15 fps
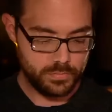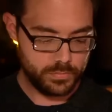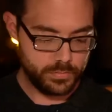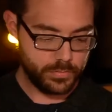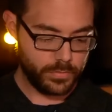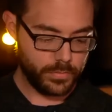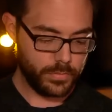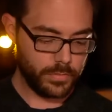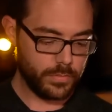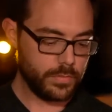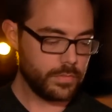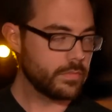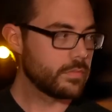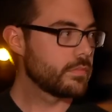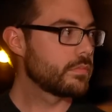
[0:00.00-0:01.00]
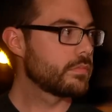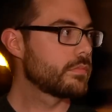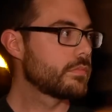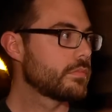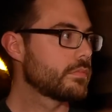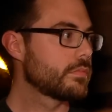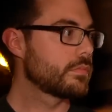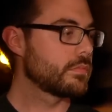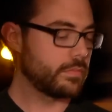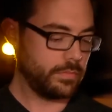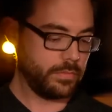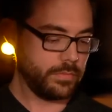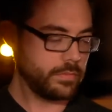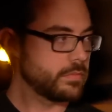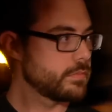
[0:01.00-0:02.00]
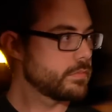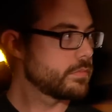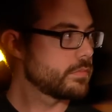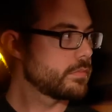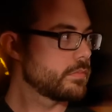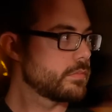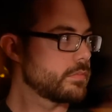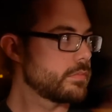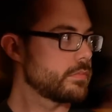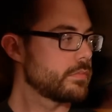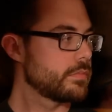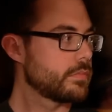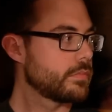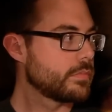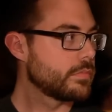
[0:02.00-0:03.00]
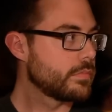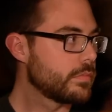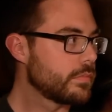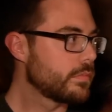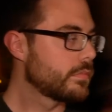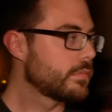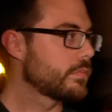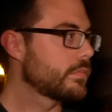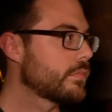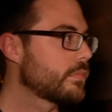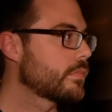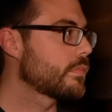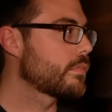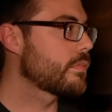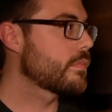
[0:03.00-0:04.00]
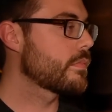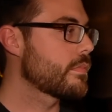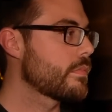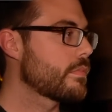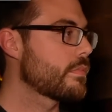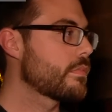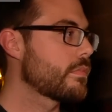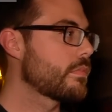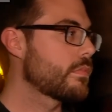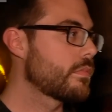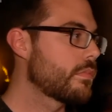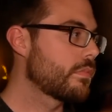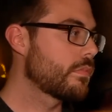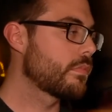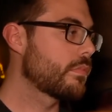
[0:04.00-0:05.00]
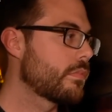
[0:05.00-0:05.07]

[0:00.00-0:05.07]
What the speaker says: (not speaking)